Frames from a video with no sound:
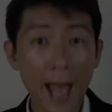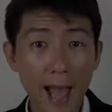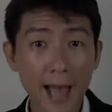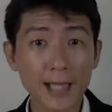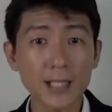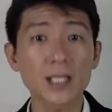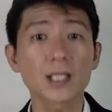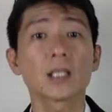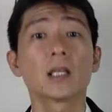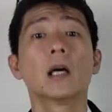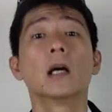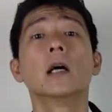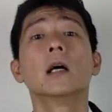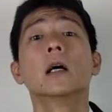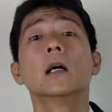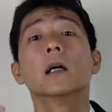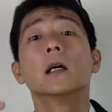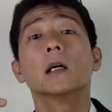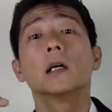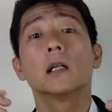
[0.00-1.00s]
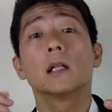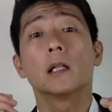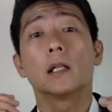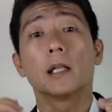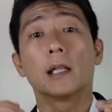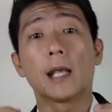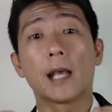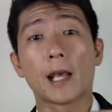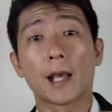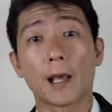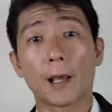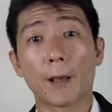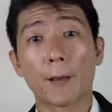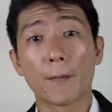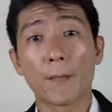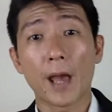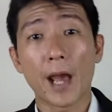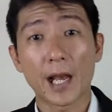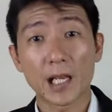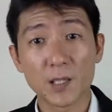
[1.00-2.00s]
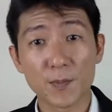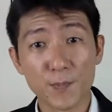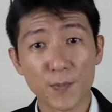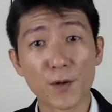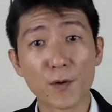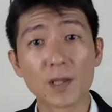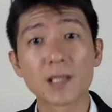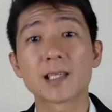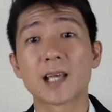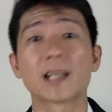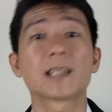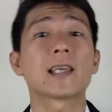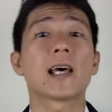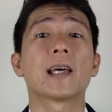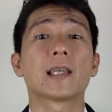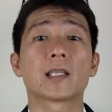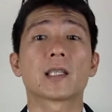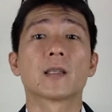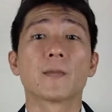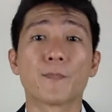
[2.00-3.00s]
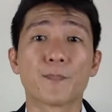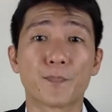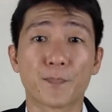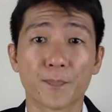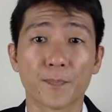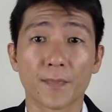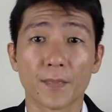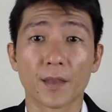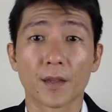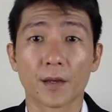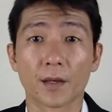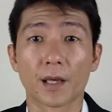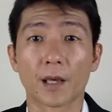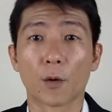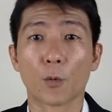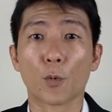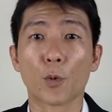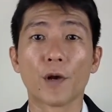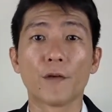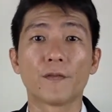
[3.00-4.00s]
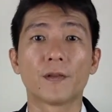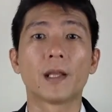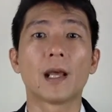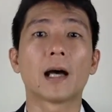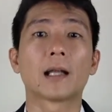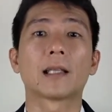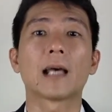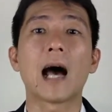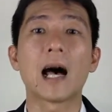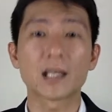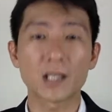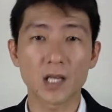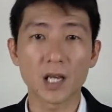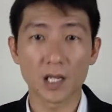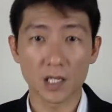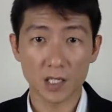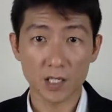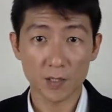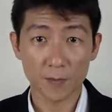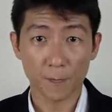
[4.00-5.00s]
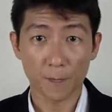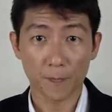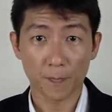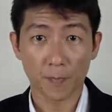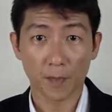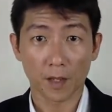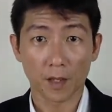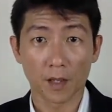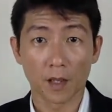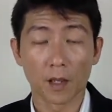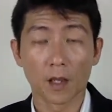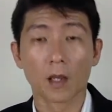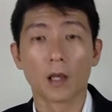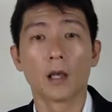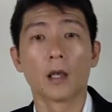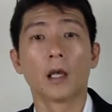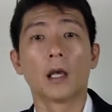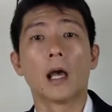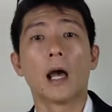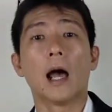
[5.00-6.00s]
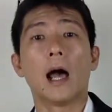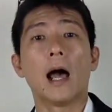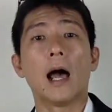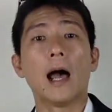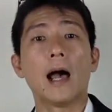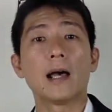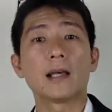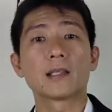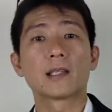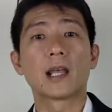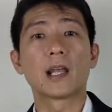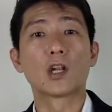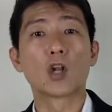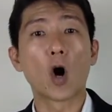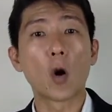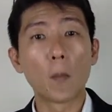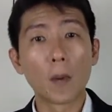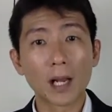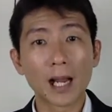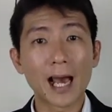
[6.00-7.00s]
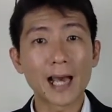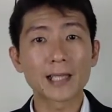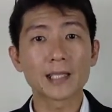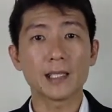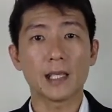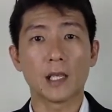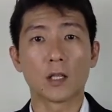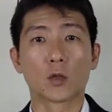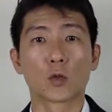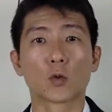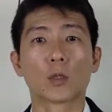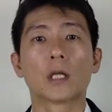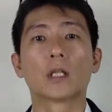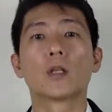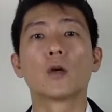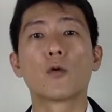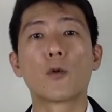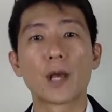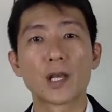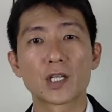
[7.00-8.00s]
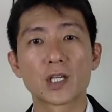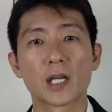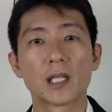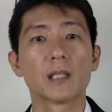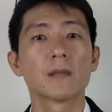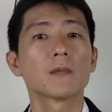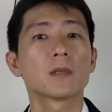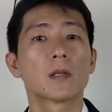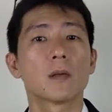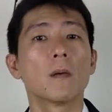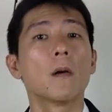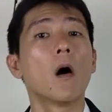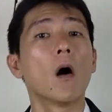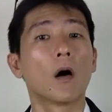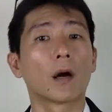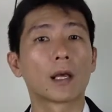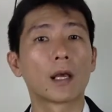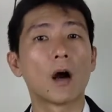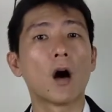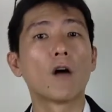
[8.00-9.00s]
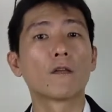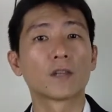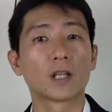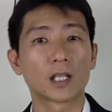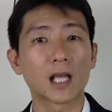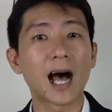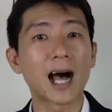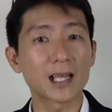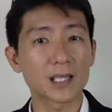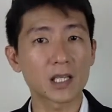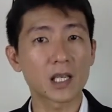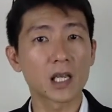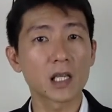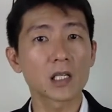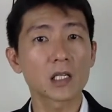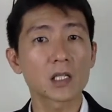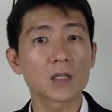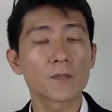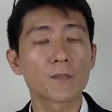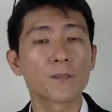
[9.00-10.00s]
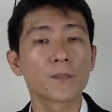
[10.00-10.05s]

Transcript: As they experience success with their taskings, as they normalize into the duration of the taskings,